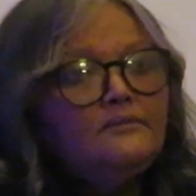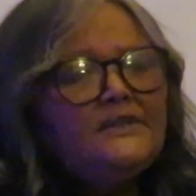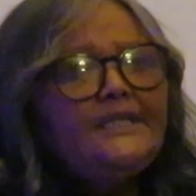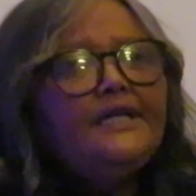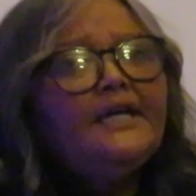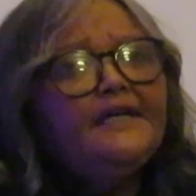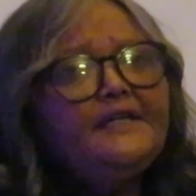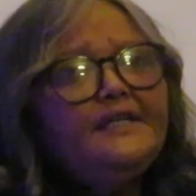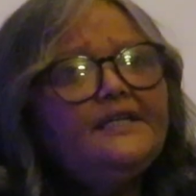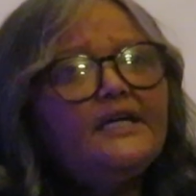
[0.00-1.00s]
Year
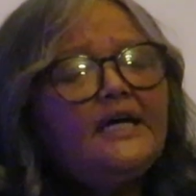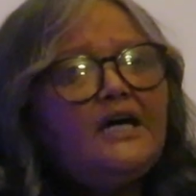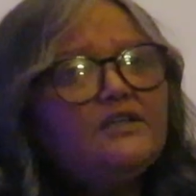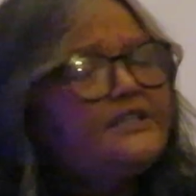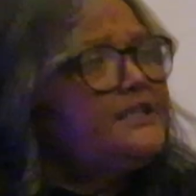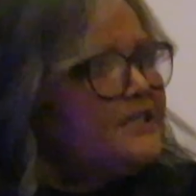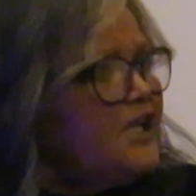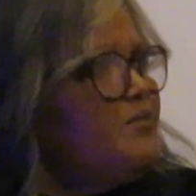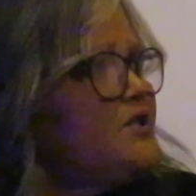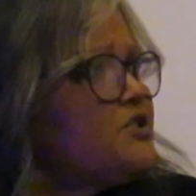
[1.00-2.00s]
in, year out, it's the
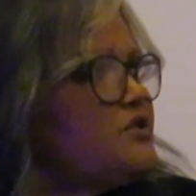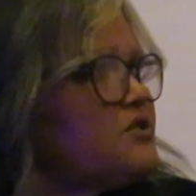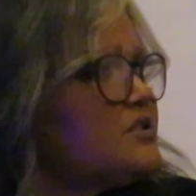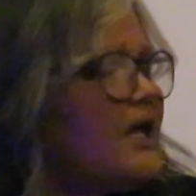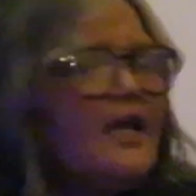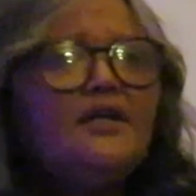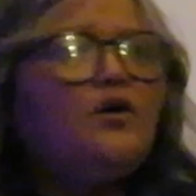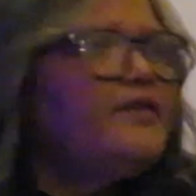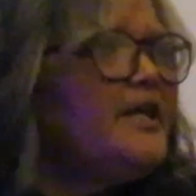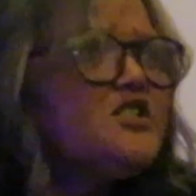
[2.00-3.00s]
same issues. I
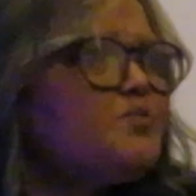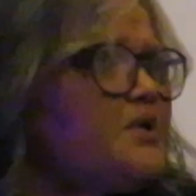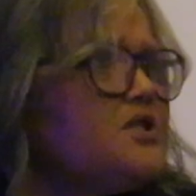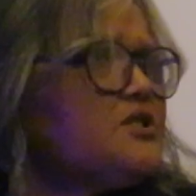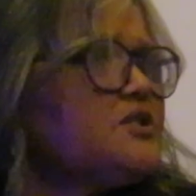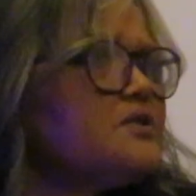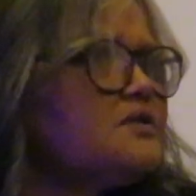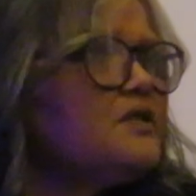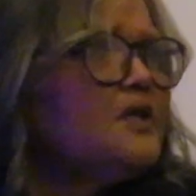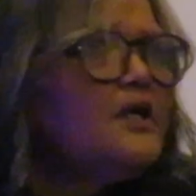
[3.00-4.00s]
know that speech.
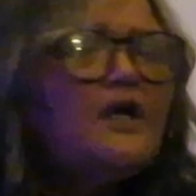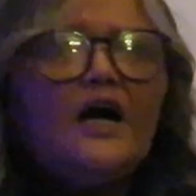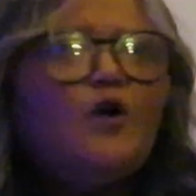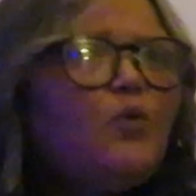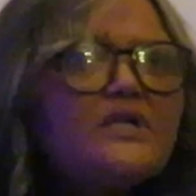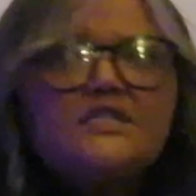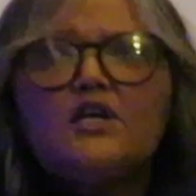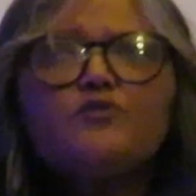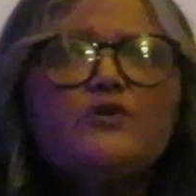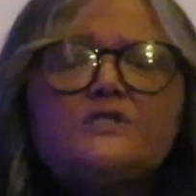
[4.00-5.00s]
I watch
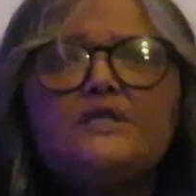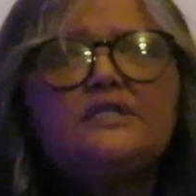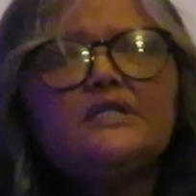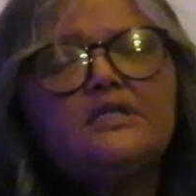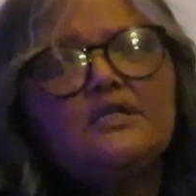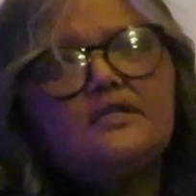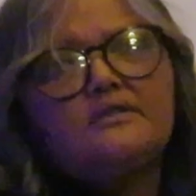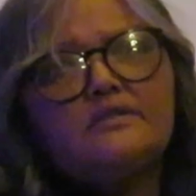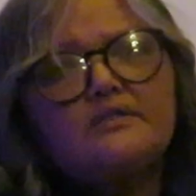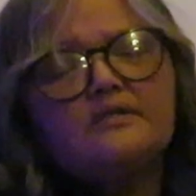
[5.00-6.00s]
out for certain
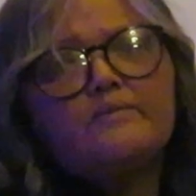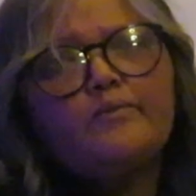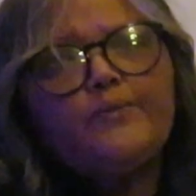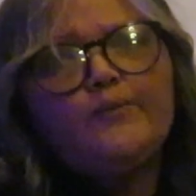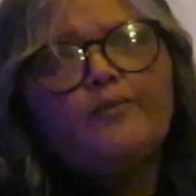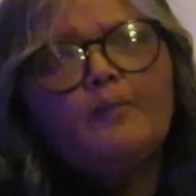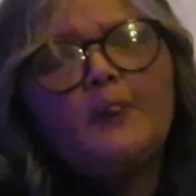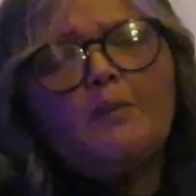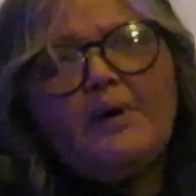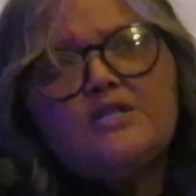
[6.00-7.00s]
things.
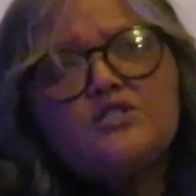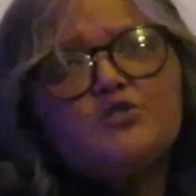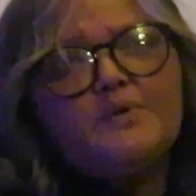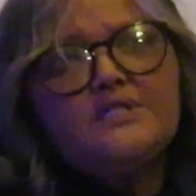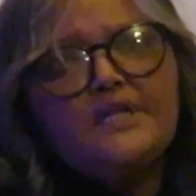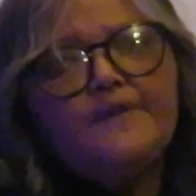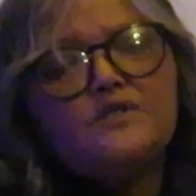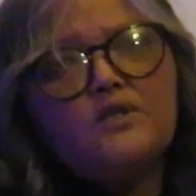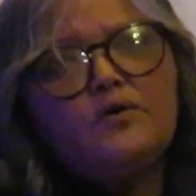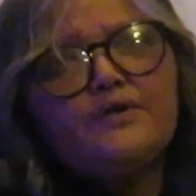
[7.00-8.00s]
The budget speech and the
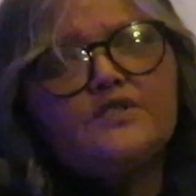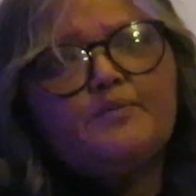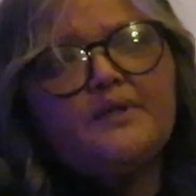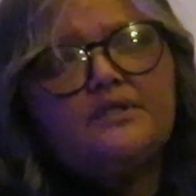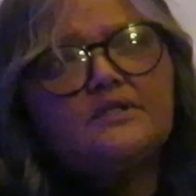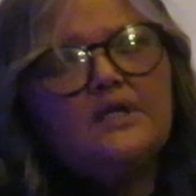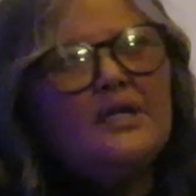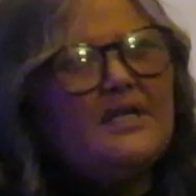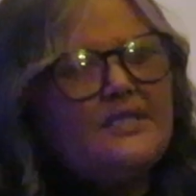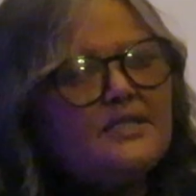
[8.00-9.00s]
social speech.
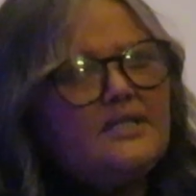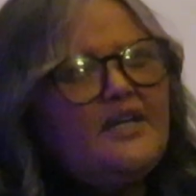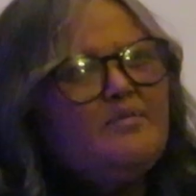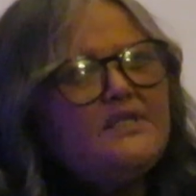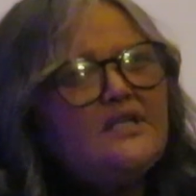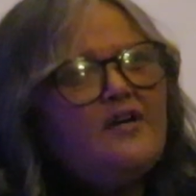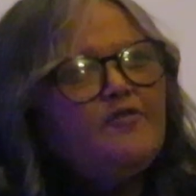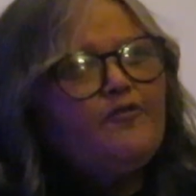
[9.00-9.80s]
It's the same stuff.